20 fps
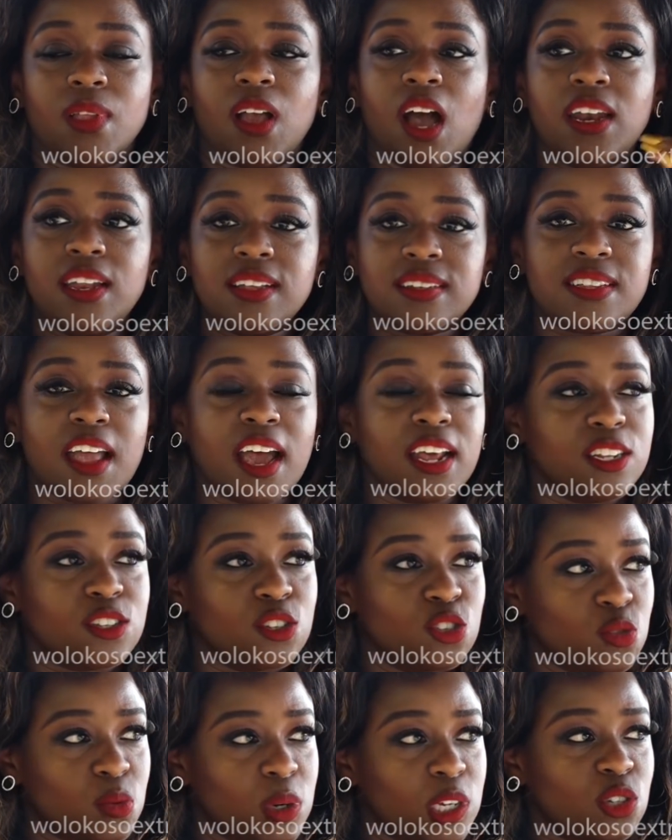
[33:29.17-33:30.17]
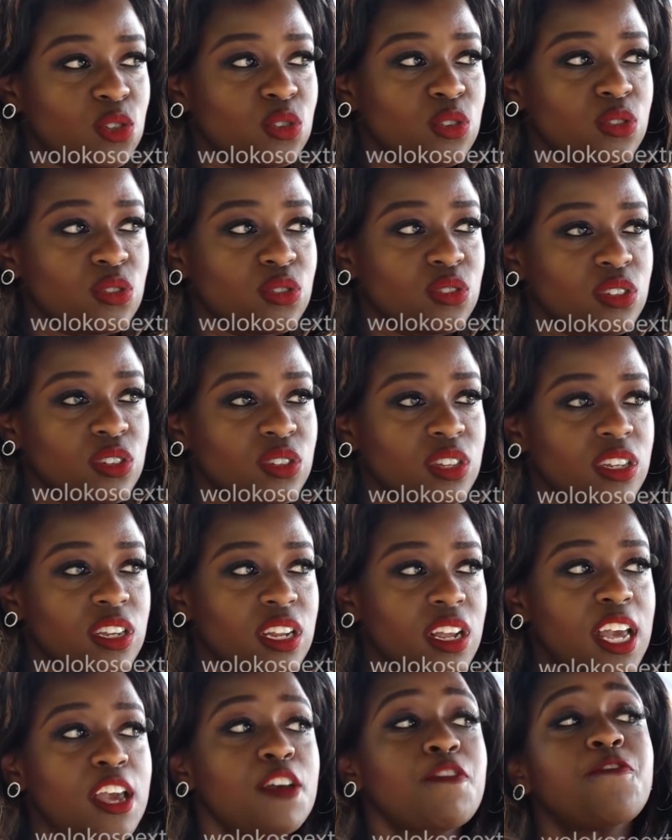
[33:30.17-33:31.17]
understand the situation,
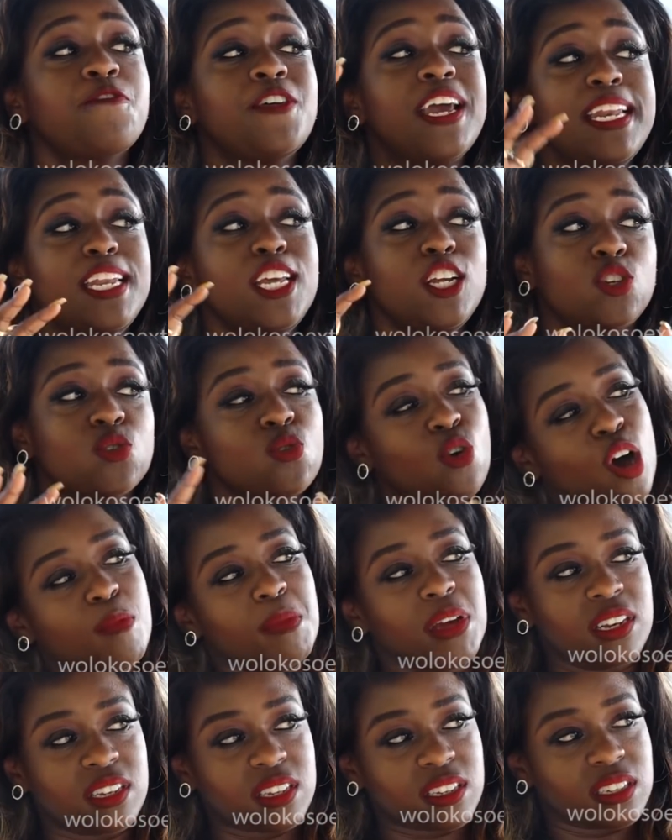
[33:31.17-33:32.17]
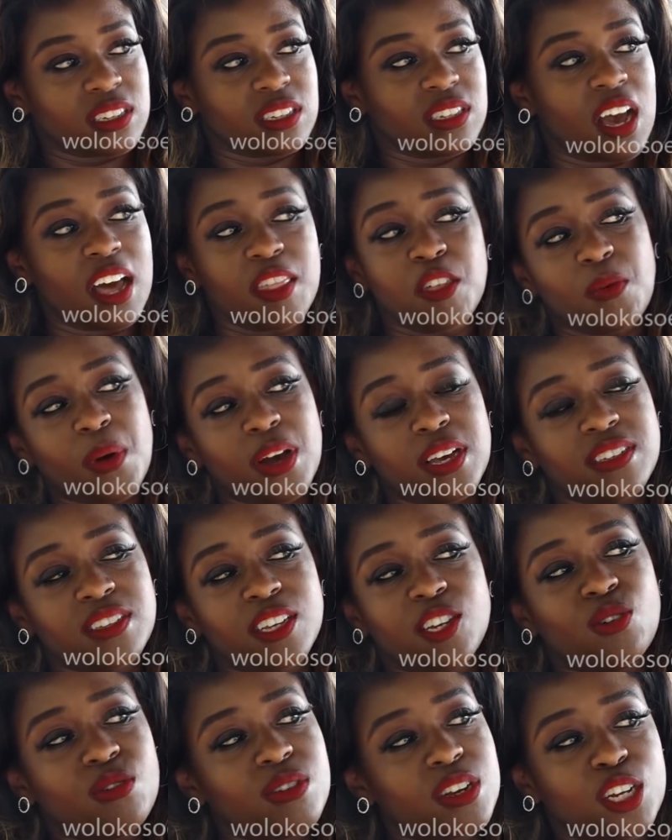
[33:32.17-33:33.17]
if they need to comment. Otherwise,
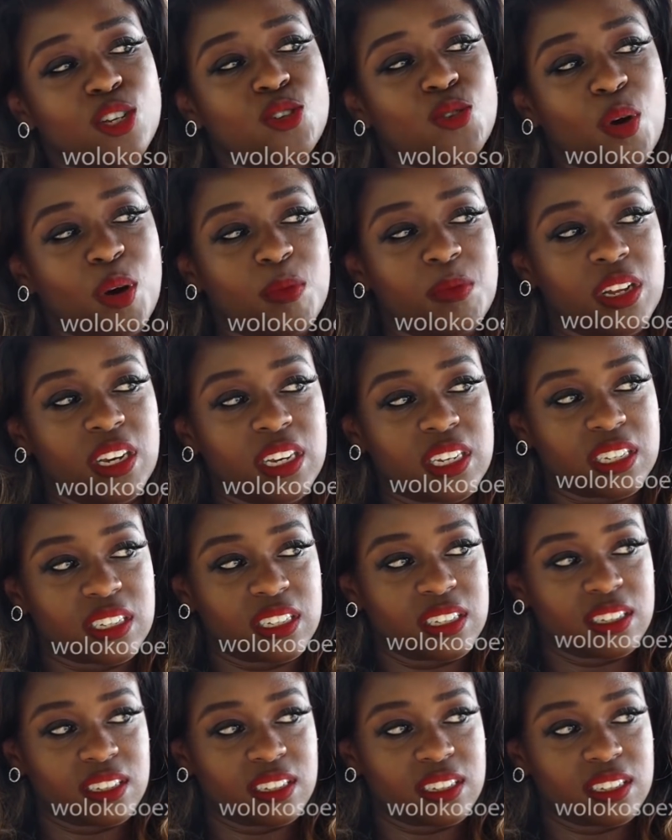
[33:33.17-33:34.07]
they don't need to comment.